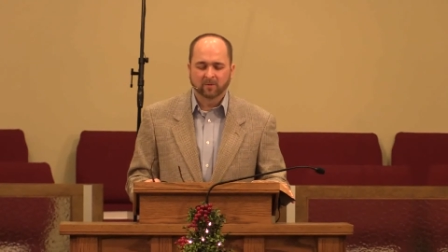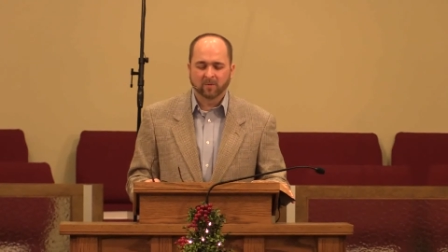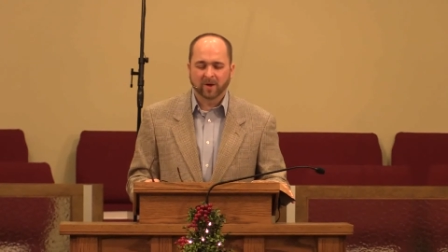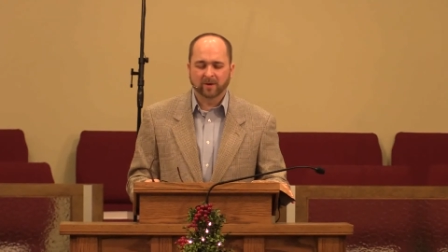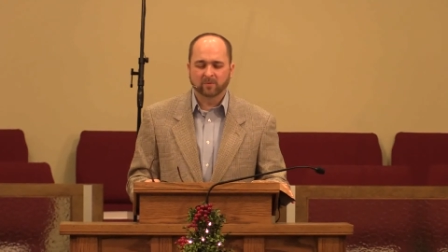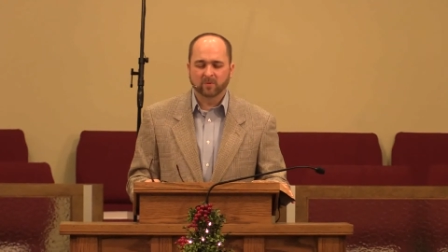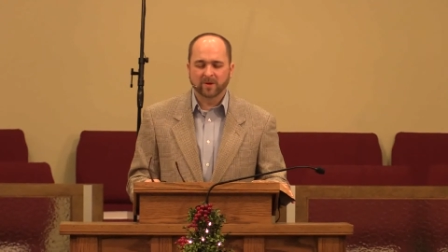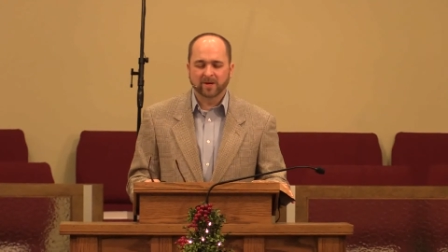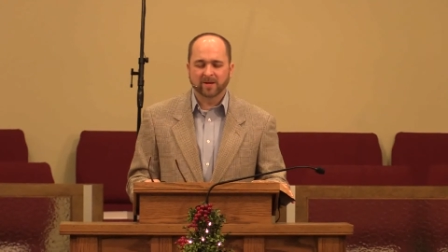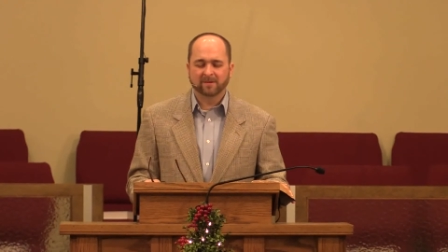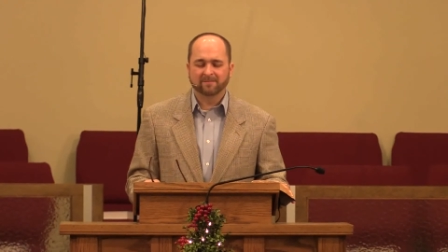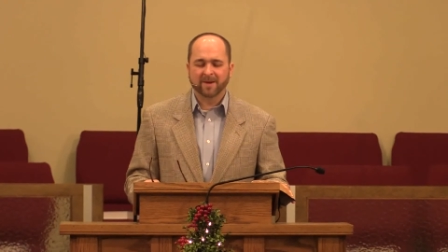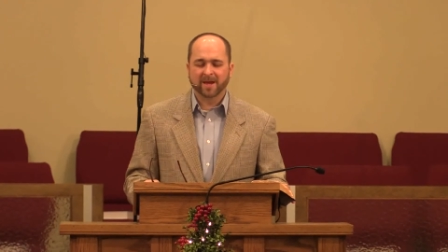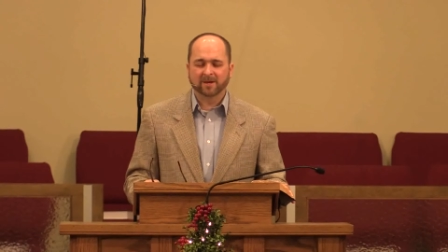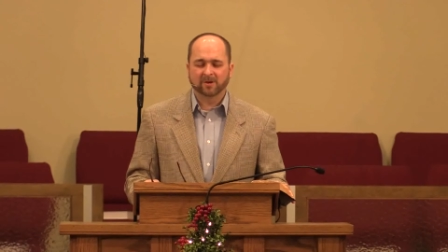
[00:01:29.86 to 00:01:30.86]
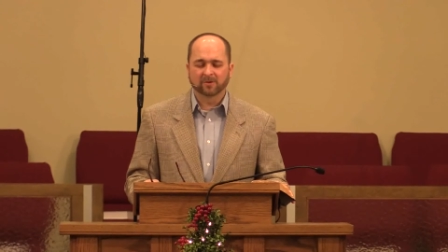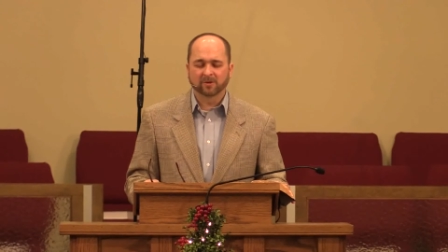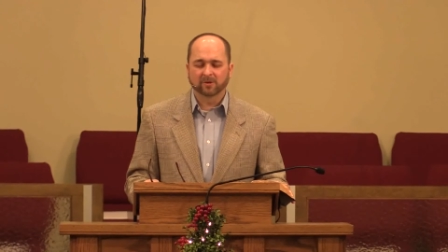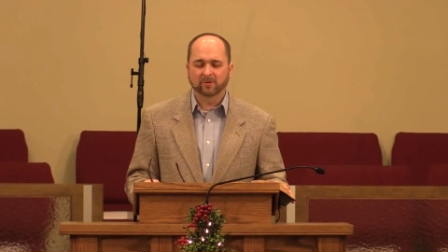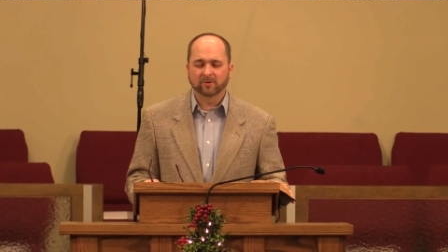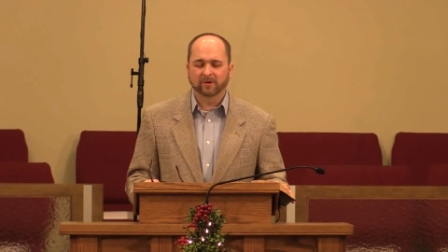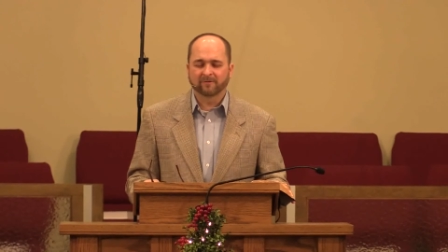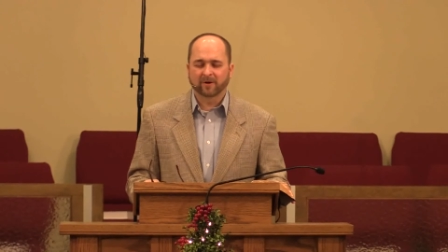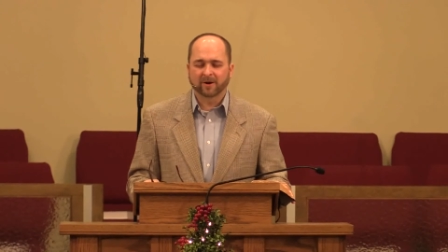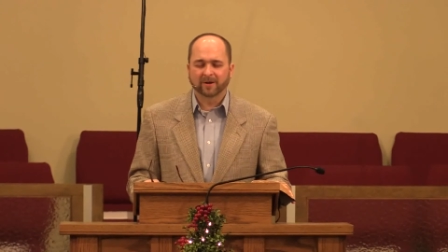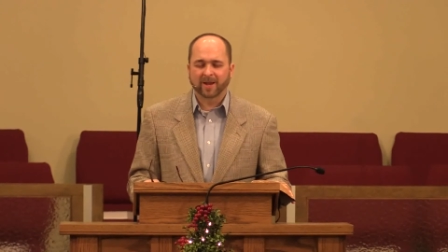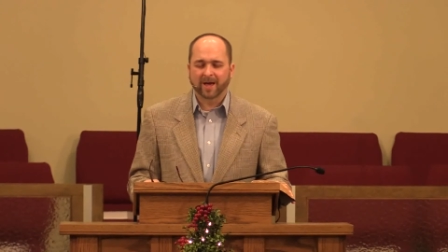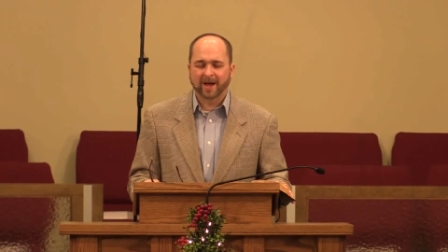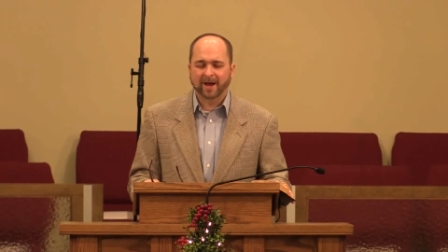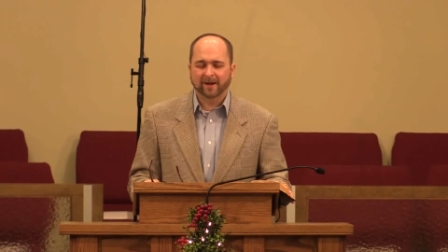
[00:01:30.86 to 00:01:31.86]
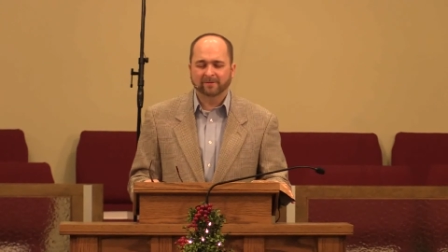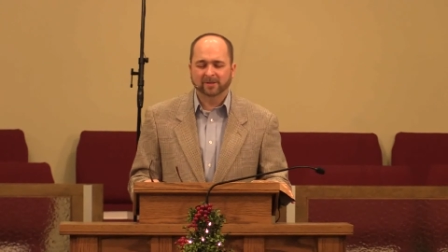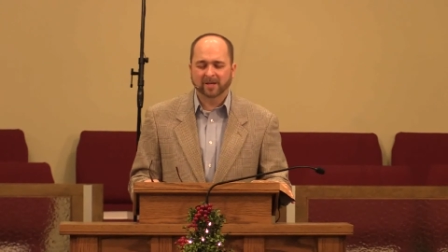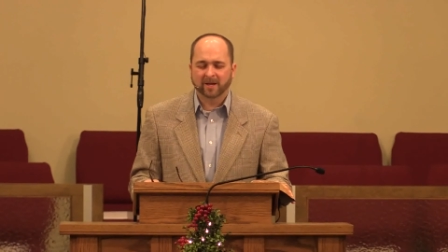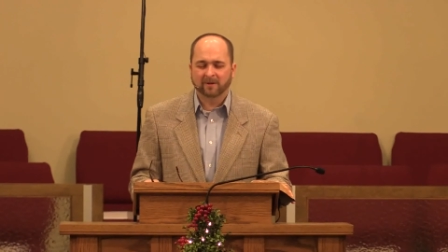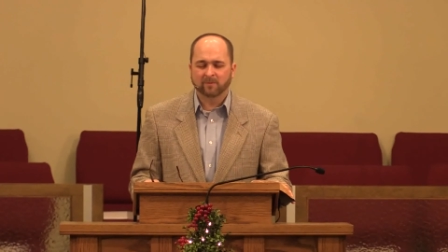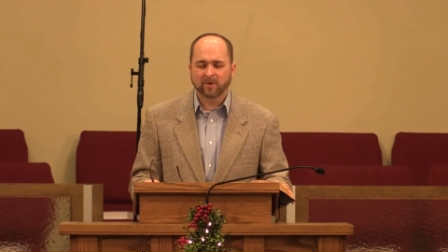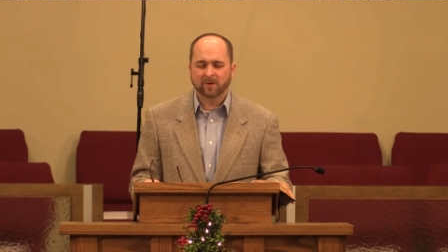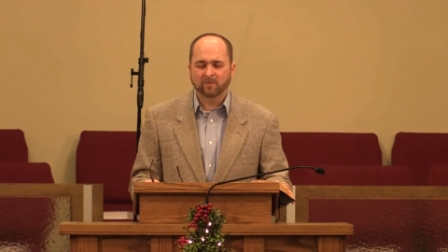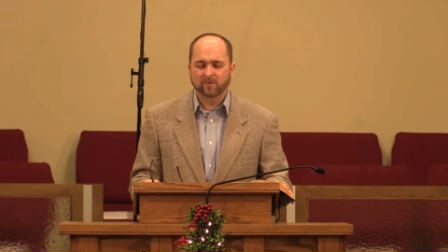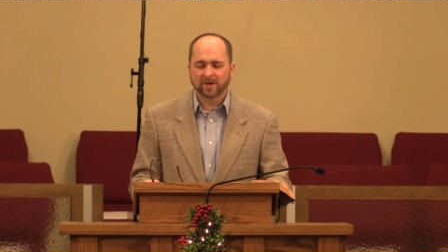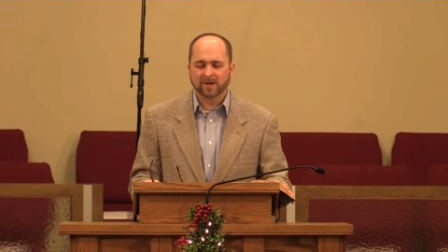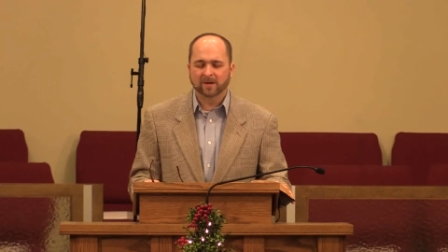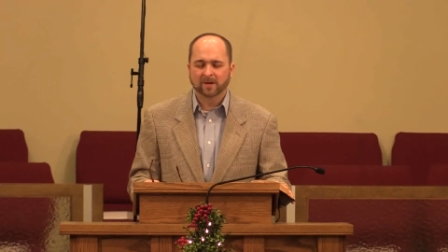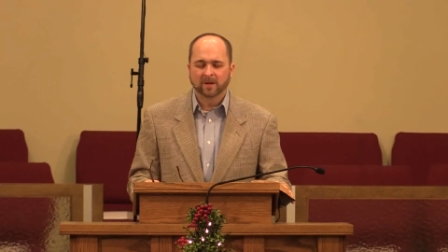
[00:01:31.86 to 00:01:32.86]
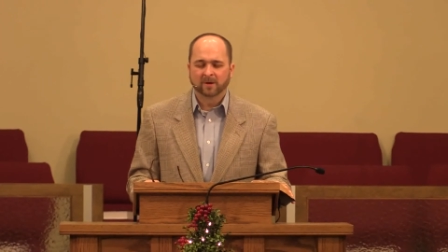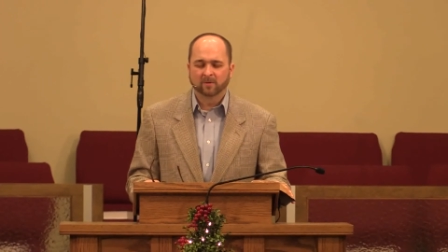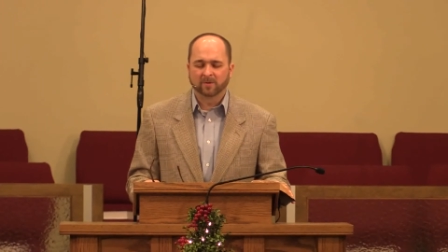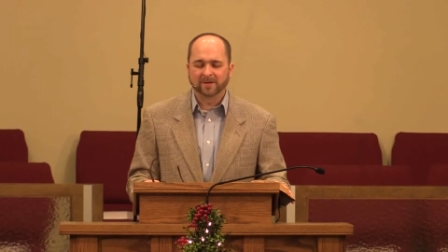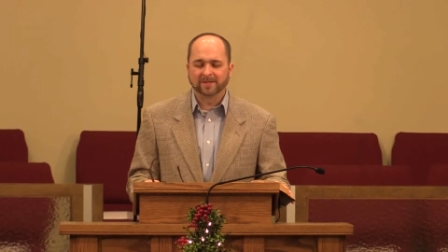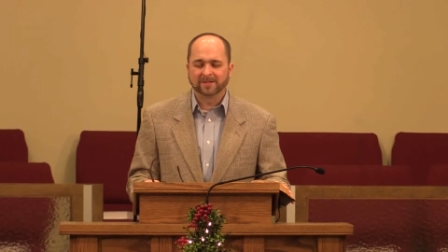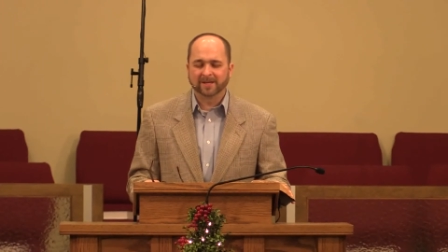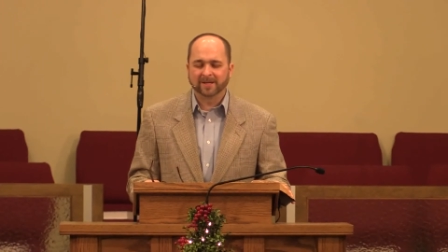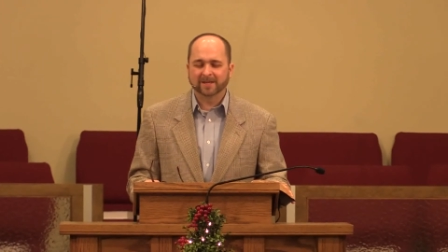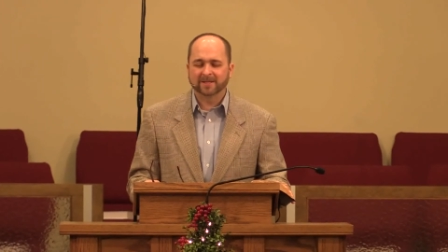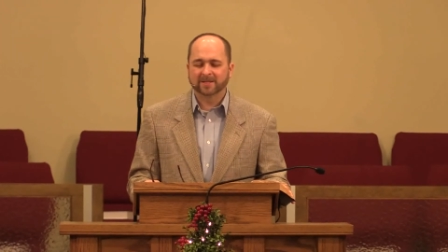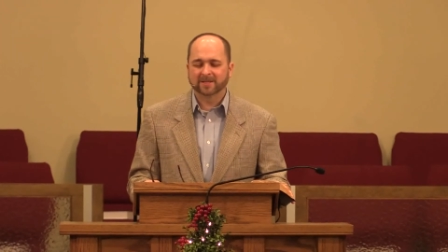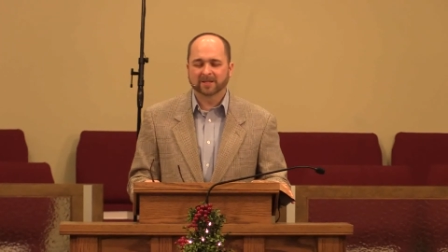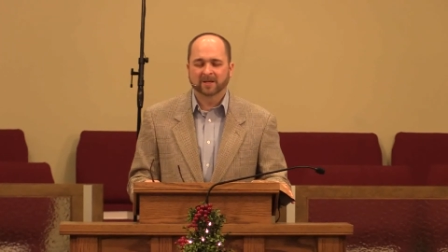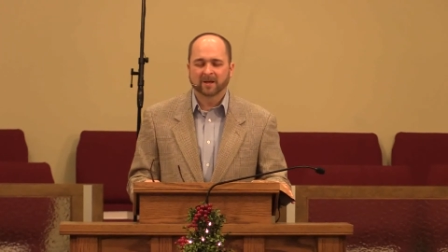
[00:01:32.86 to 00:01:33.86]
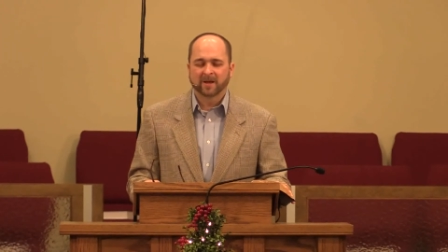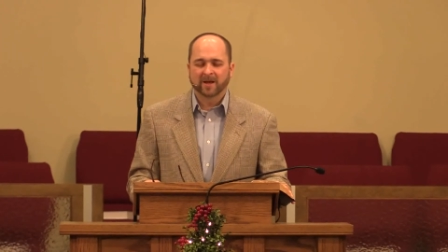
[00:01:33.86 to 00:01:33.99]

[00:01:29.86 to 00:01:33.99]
when we make you the Lord of our lives and when we resist